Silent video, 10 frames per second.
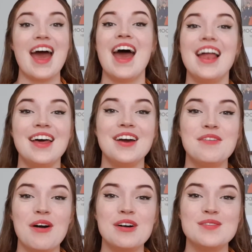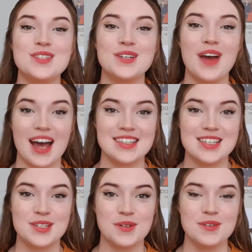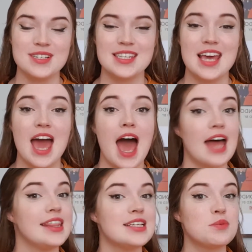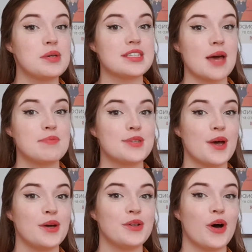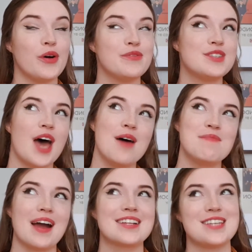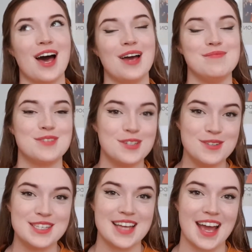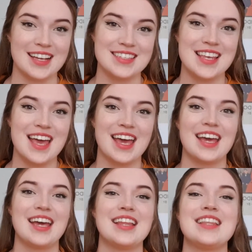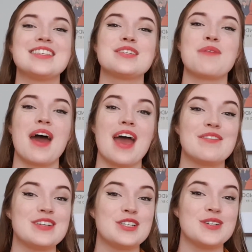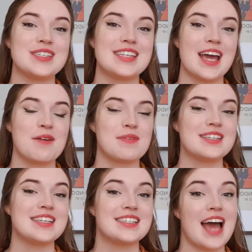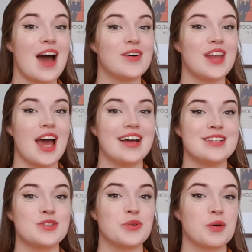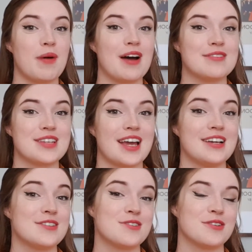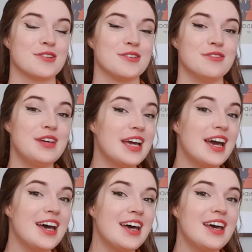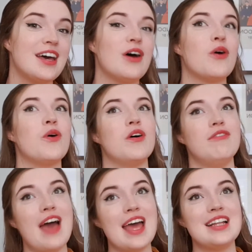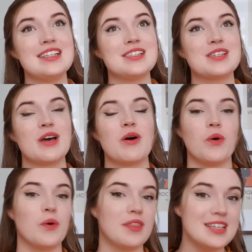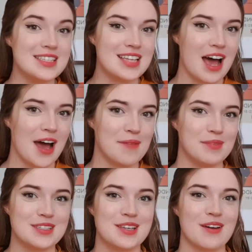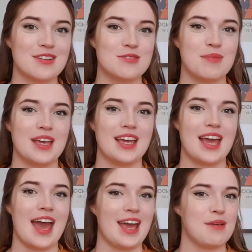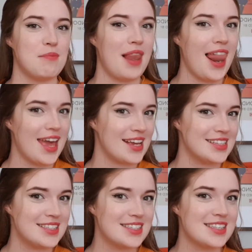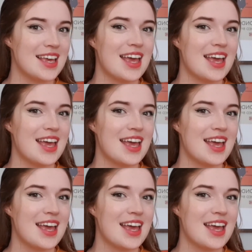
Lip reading: Hello, welcome to Hattie Talks and this week's episode of Turn Back Time Tuesdays. This is where every Tuesday we sit down and talk about a historical figure or event, or this time it's going to be a place.